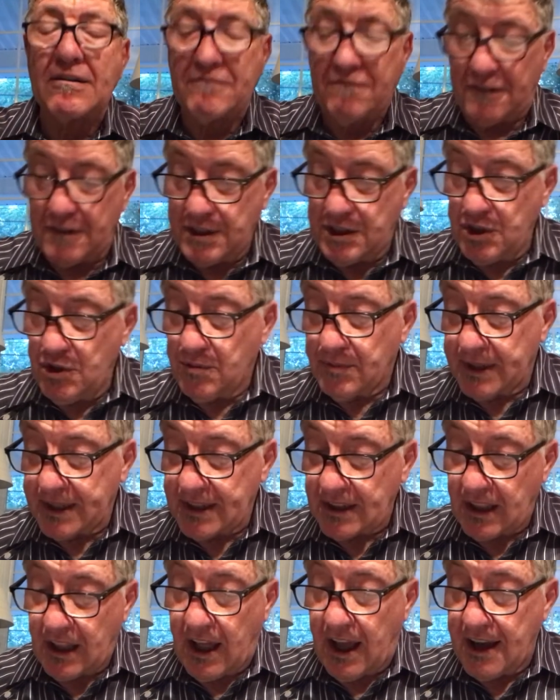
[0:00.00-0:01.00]
for human
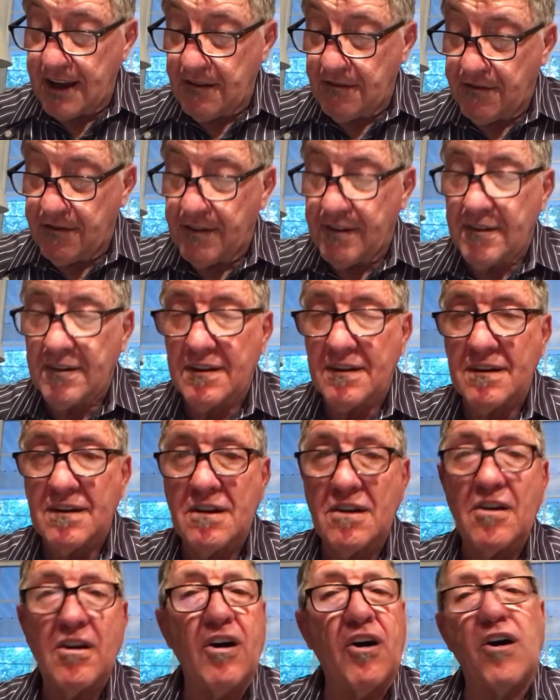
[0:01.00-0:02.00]
life,
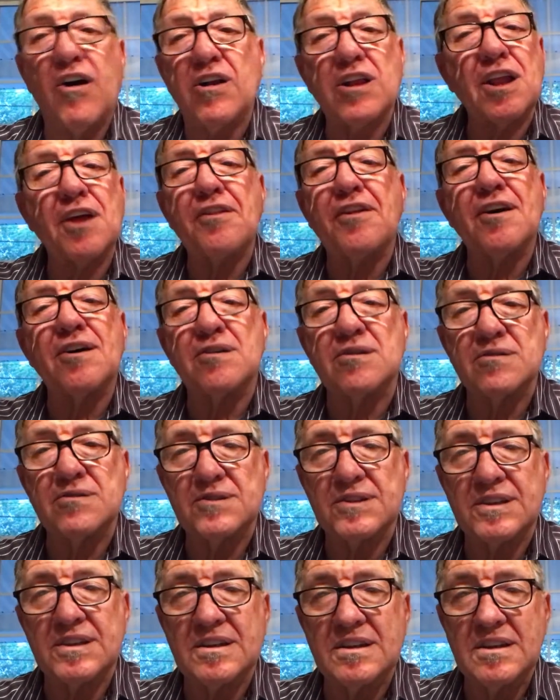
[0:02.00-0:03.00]
all of
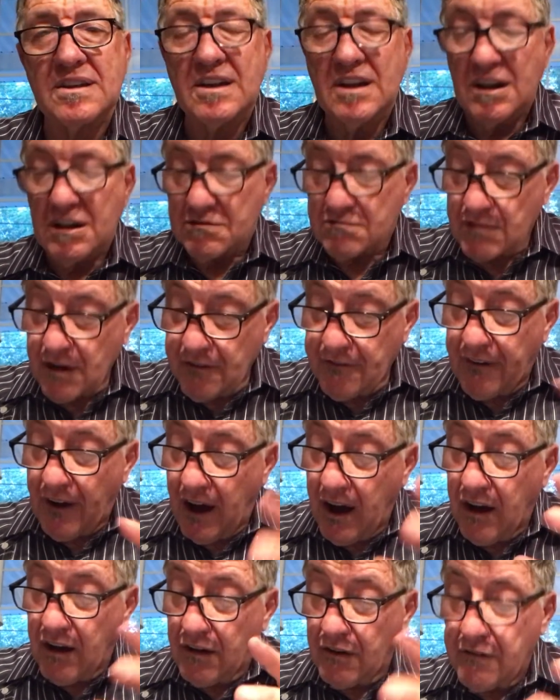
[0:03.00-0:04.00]
those
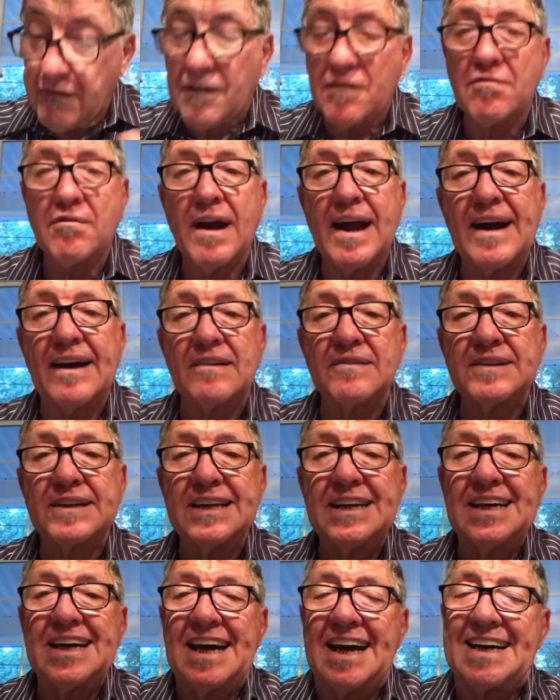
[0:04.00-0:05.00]
revolve around
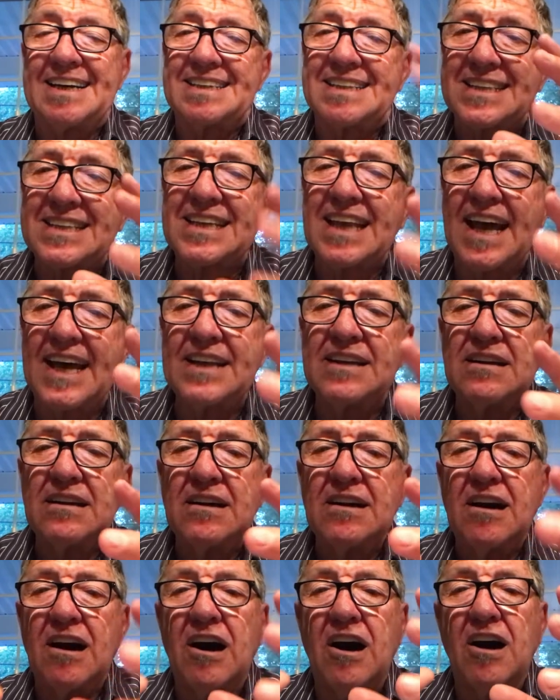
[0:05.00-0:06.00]
a set
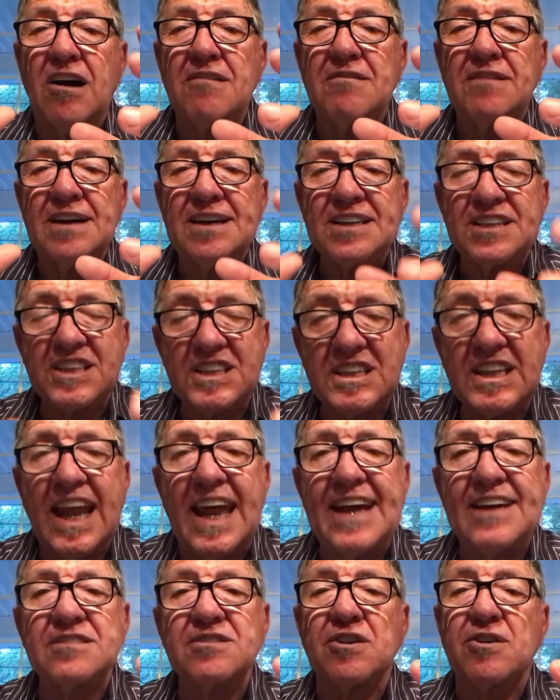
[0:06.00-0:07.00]
of
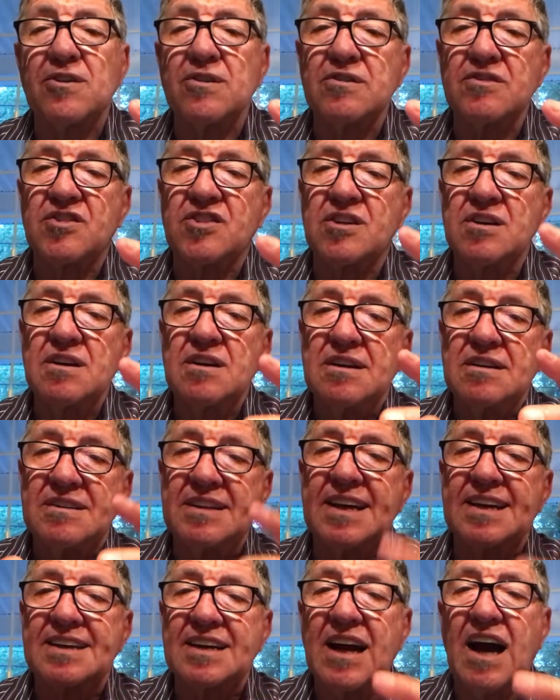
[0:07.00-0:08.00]
standards
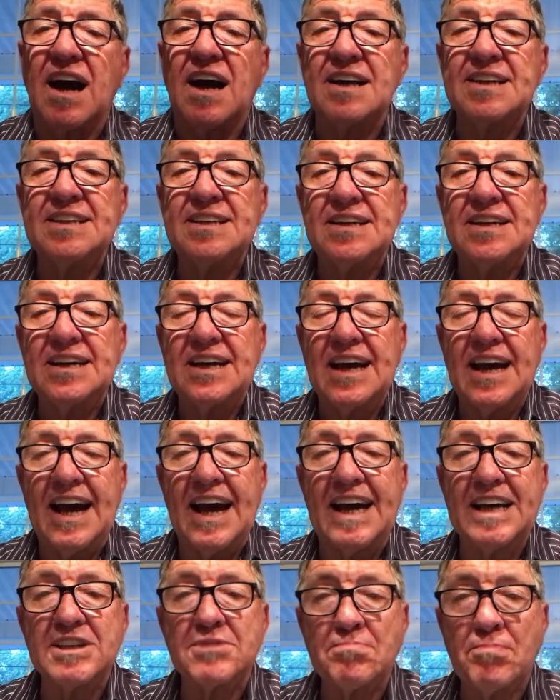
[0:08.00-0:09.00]
that God
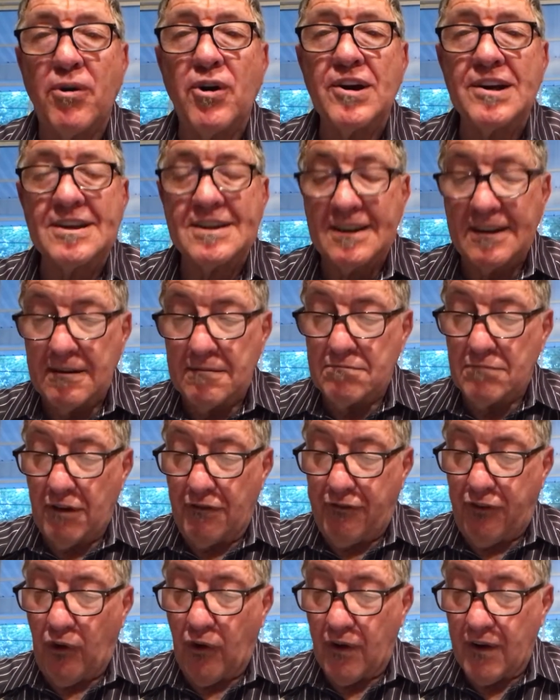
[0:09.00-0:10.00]
has put
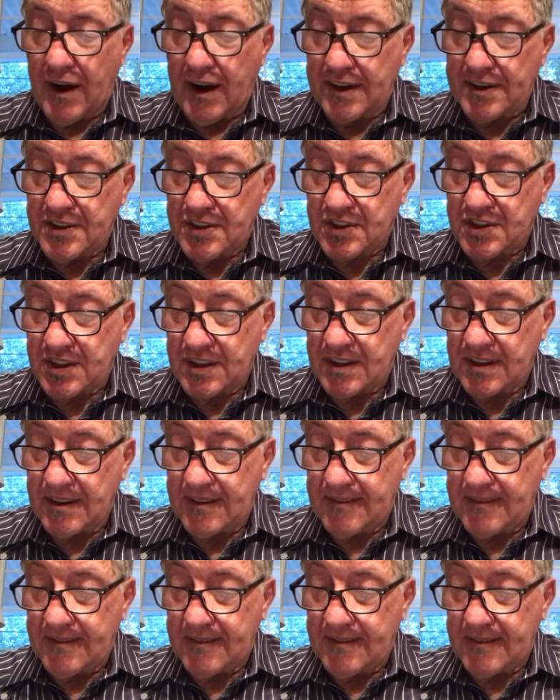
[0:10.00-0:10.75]
before us.